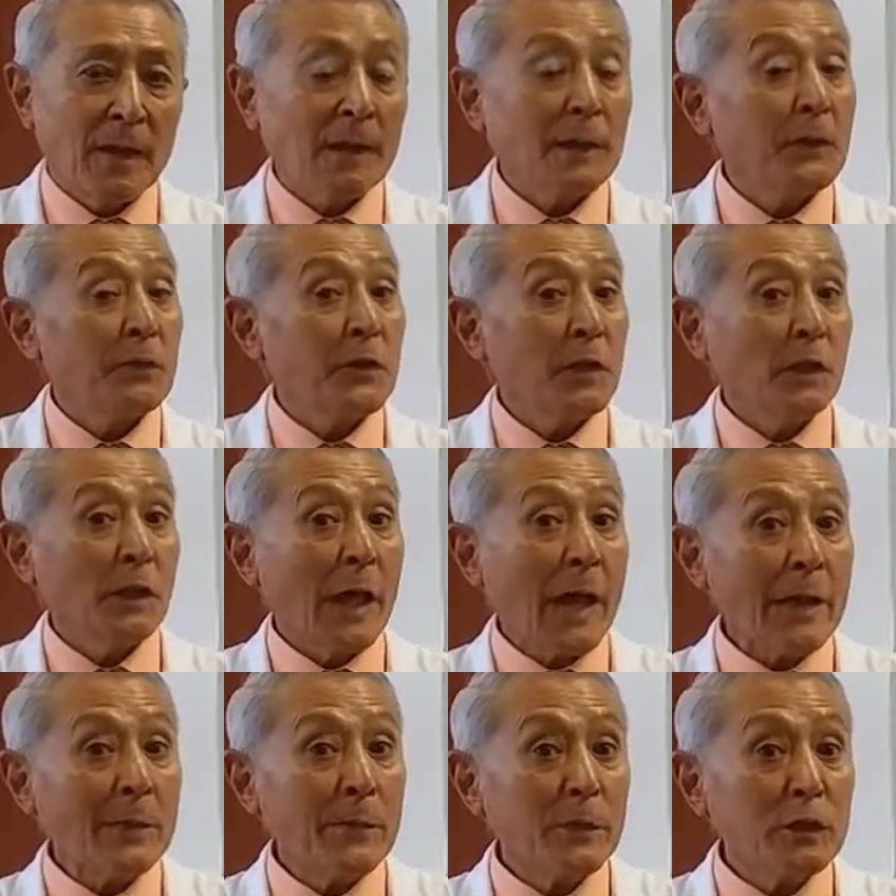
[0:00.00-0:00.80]
And if the
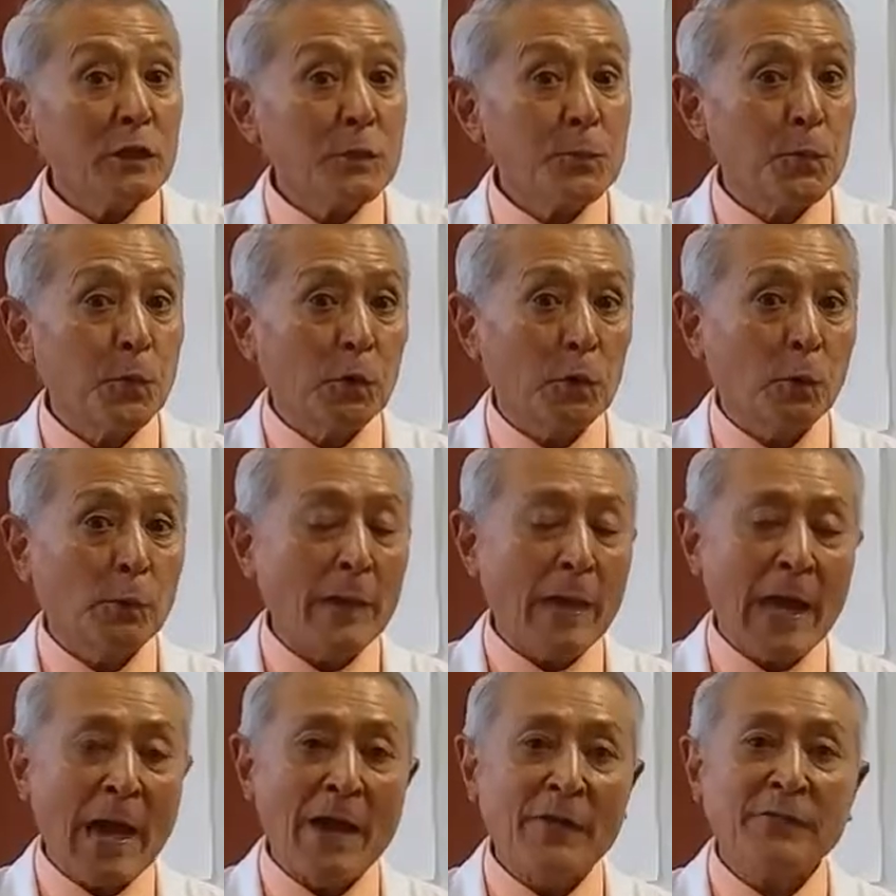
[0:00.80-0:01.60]
alignment is
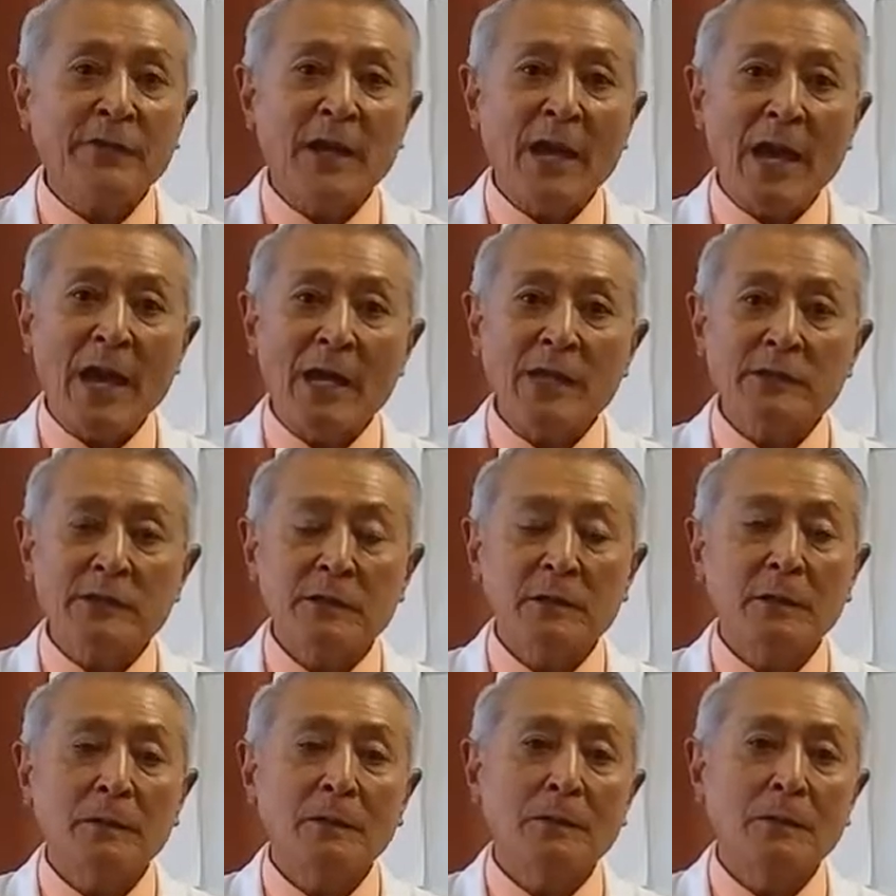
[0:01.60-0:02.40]
poor, we have to
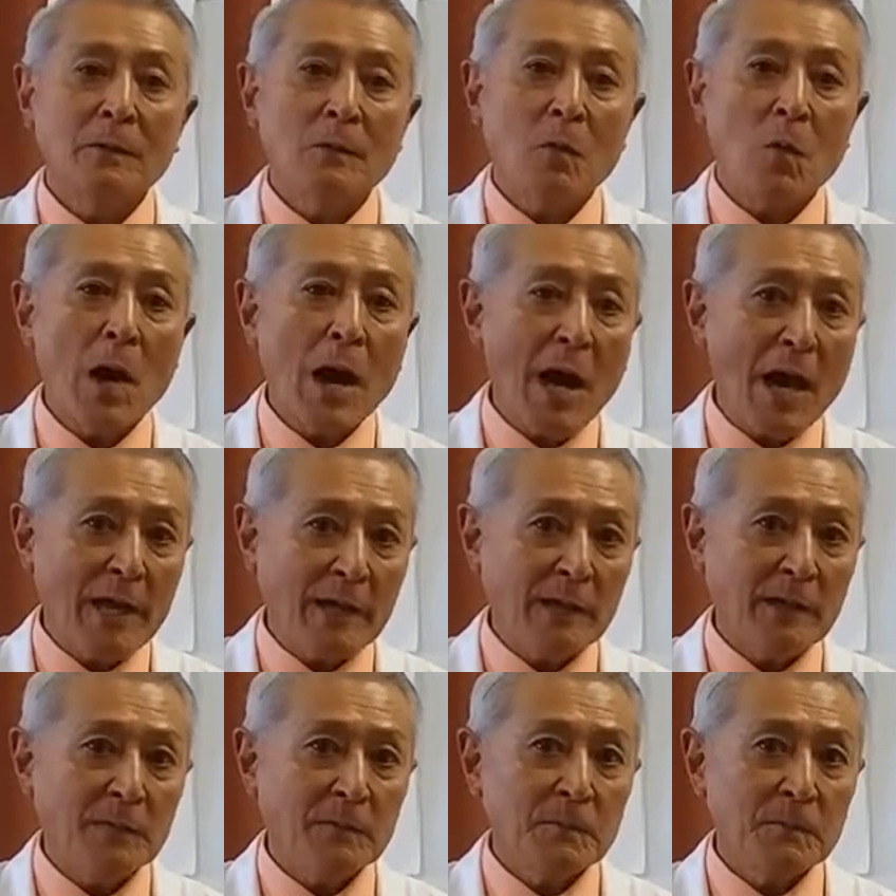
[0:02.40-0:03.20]
ask
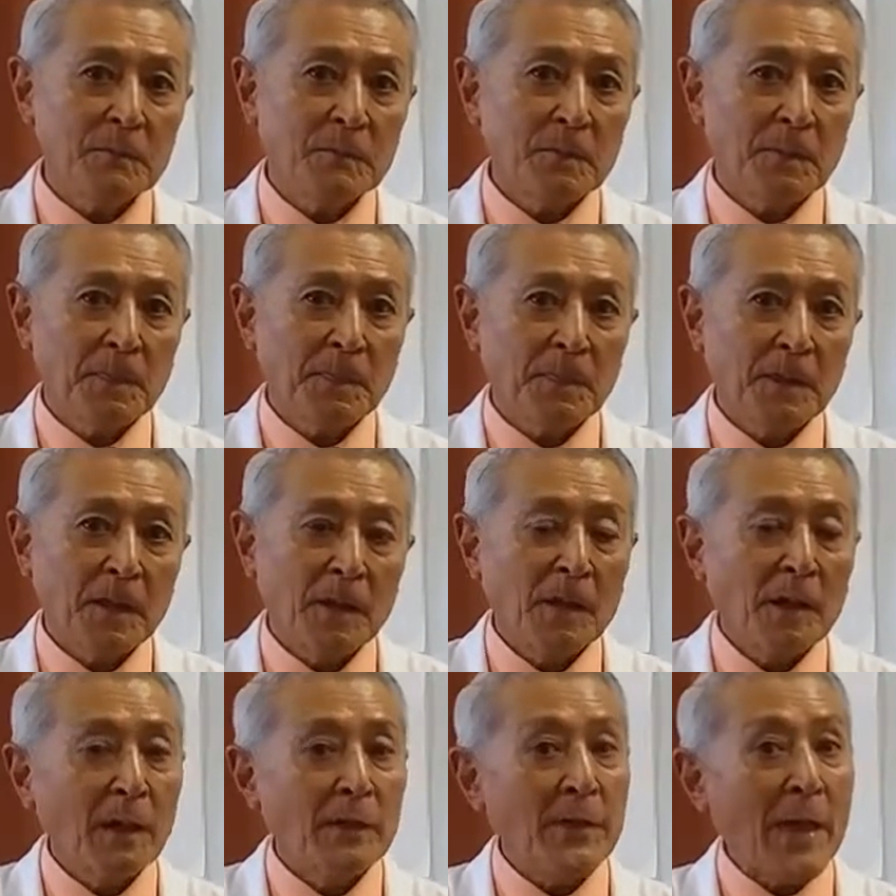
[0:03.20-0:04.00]
why.
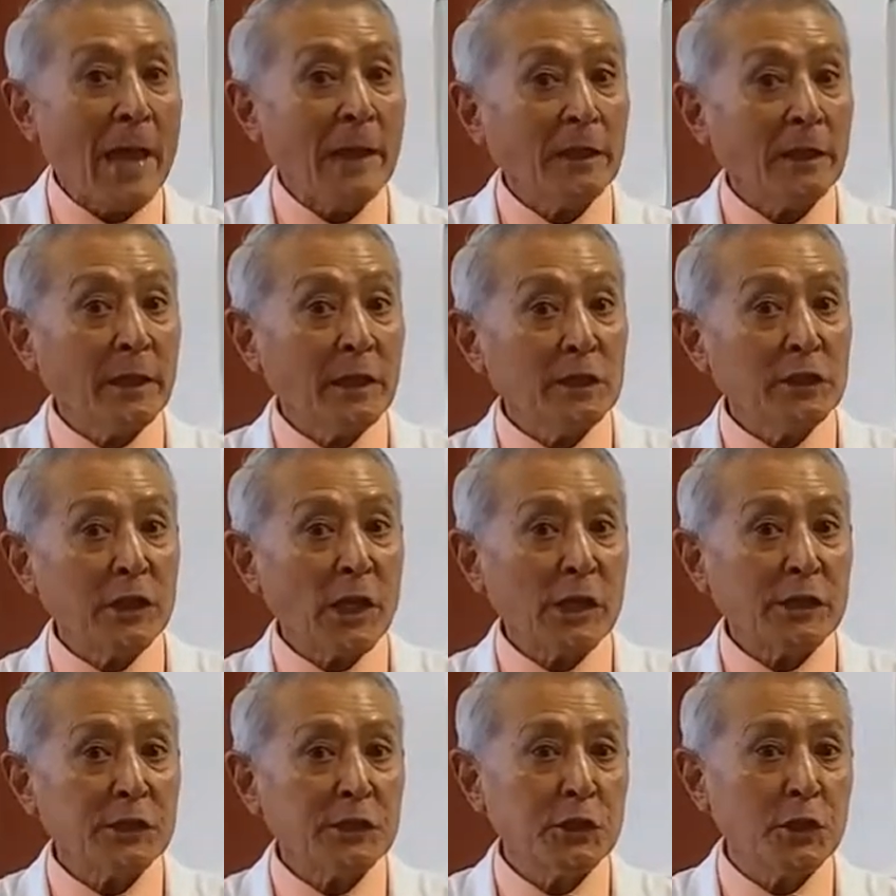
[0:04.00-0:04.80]
And that
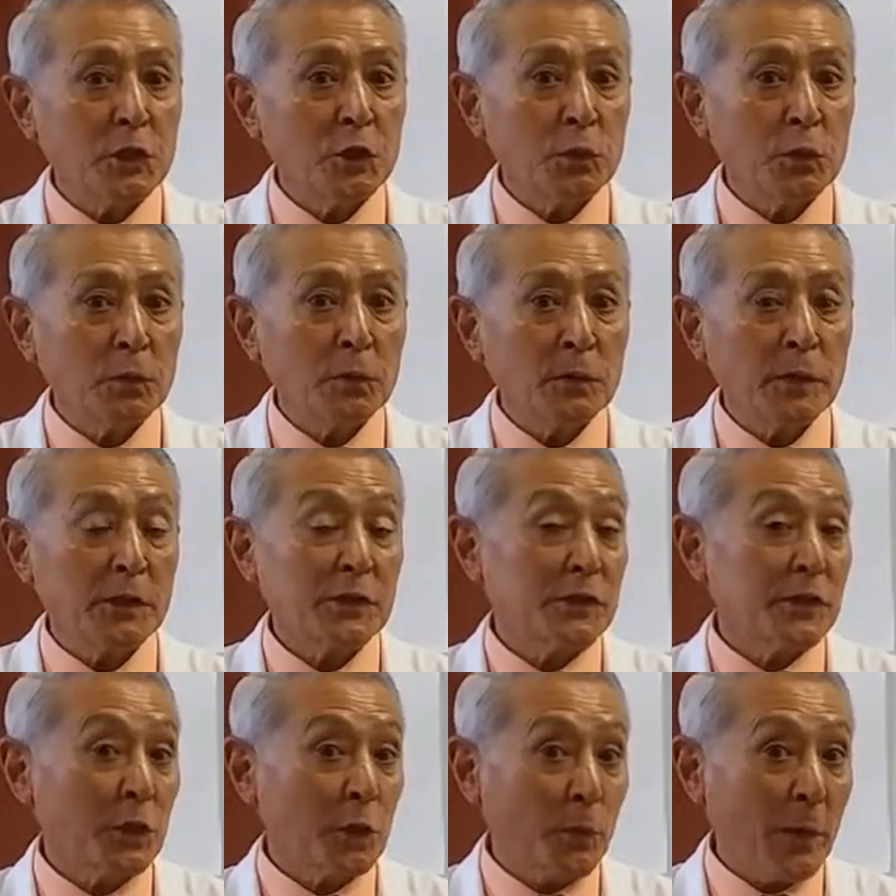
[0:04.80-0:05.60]
leads us to
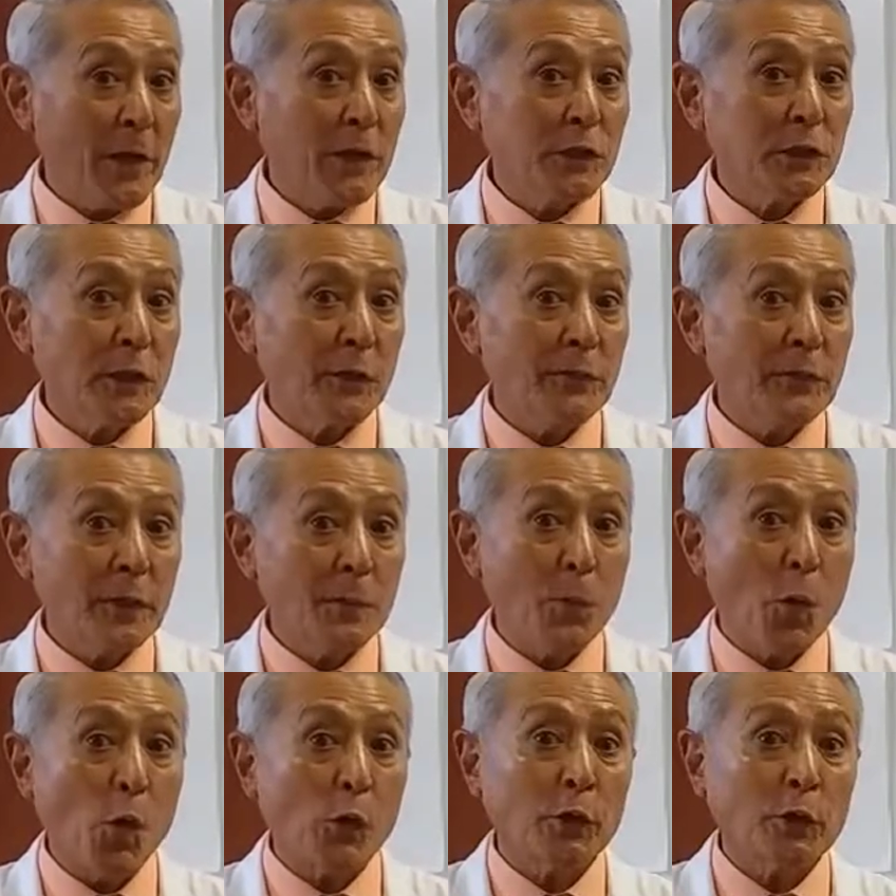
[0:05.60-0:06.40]
consideration of
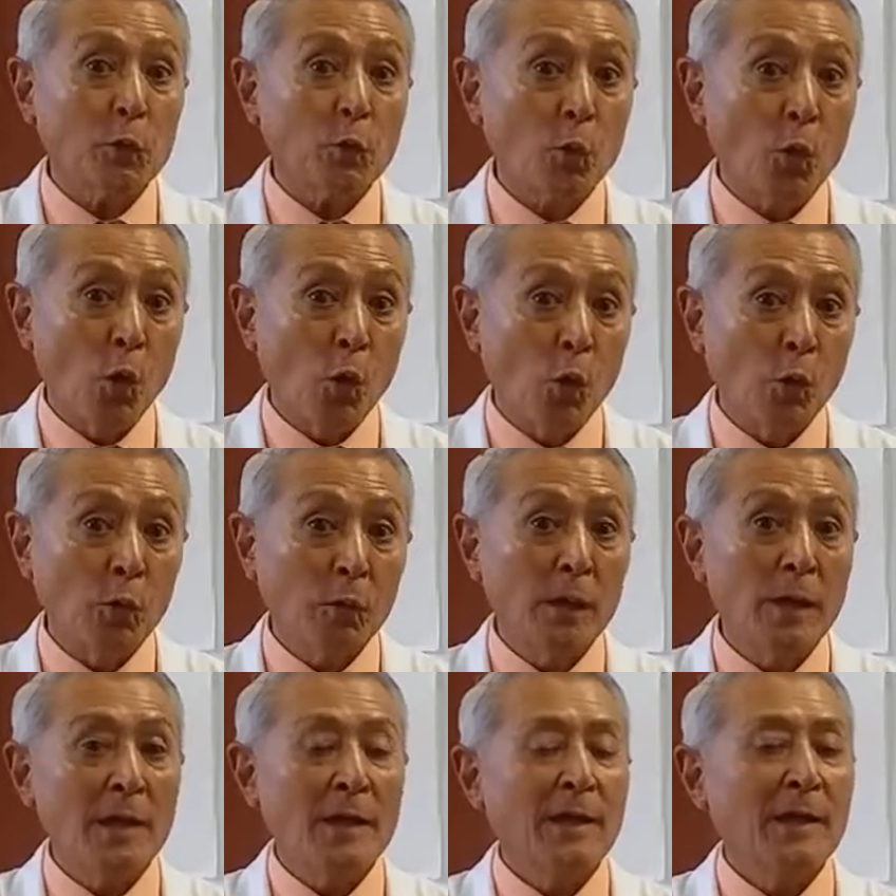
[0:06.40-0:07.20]
the important
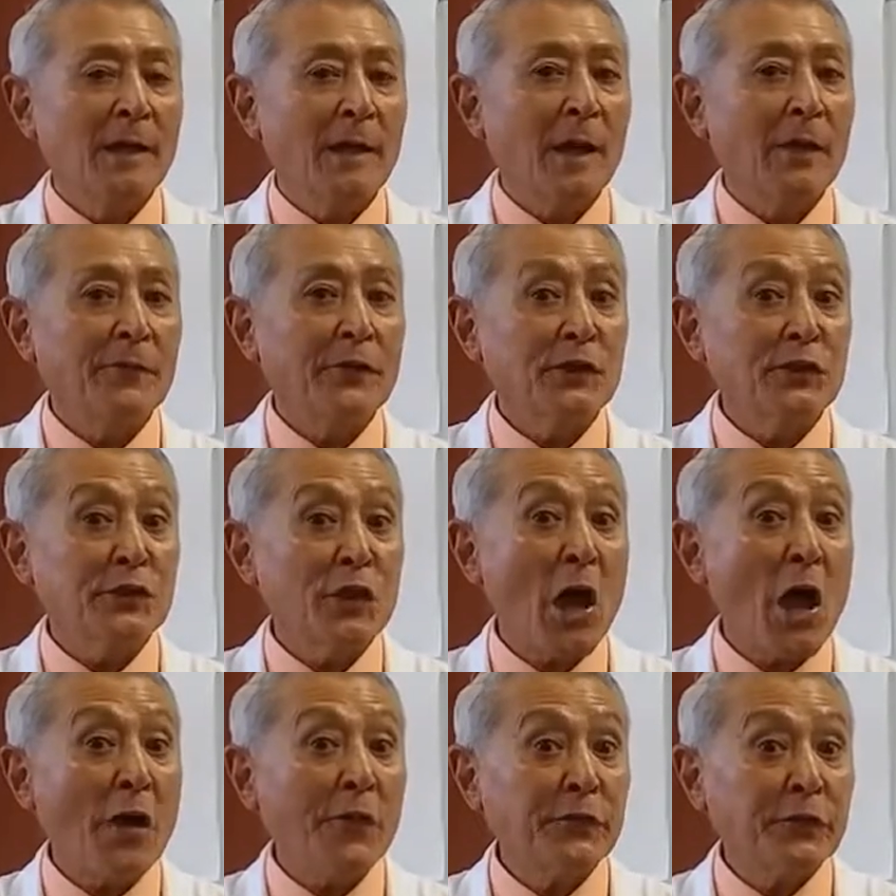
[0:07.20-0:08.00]
role of the
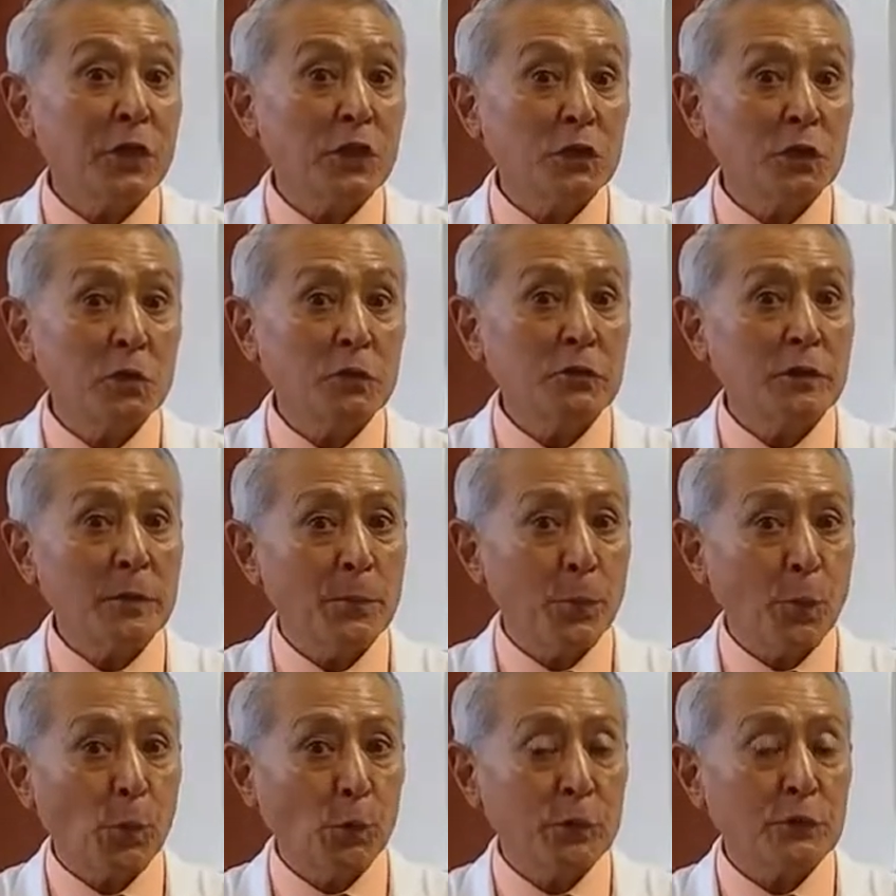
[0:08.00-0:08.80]
soft tissue
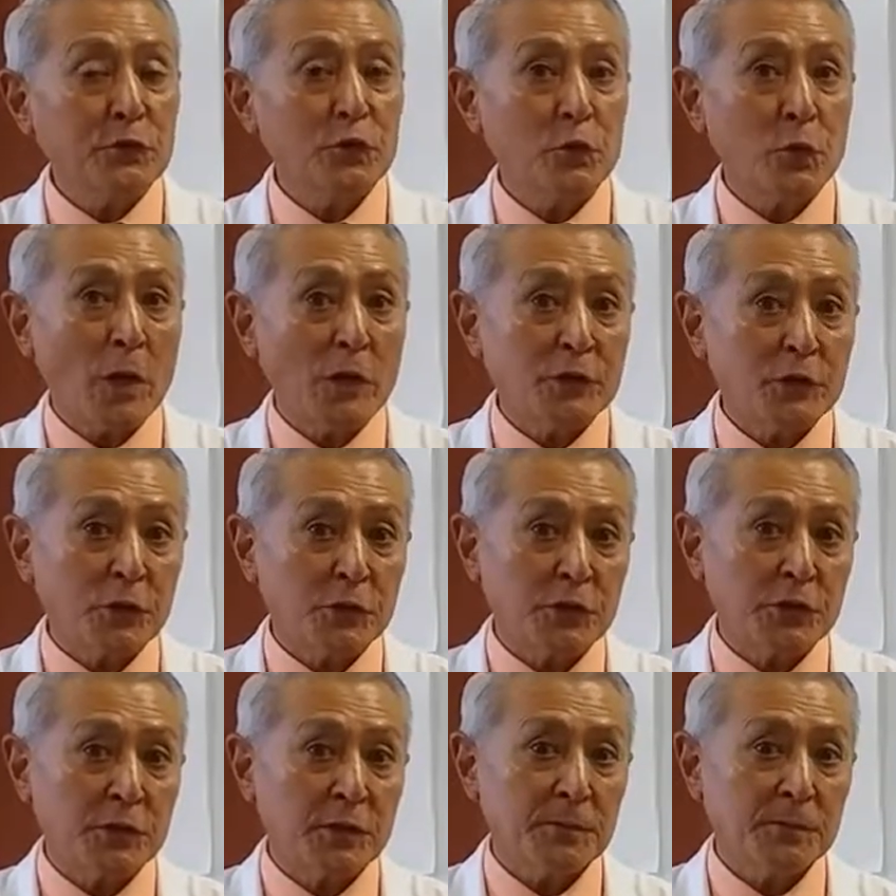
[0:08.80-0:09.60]
supportive
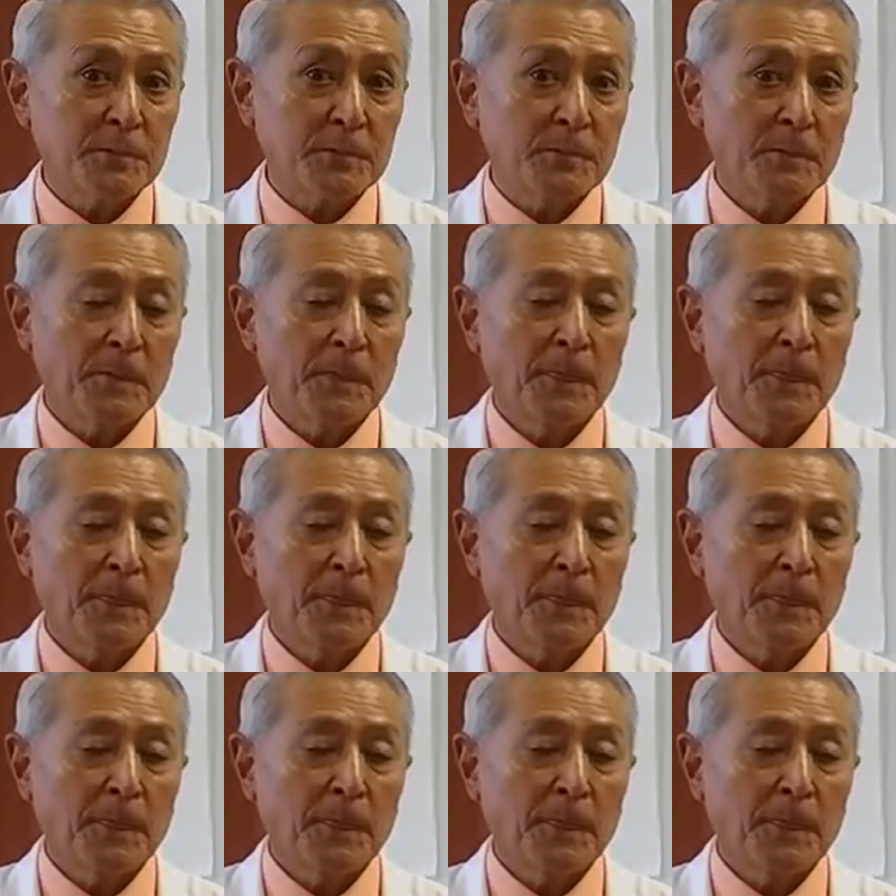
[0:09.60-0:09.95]
structures.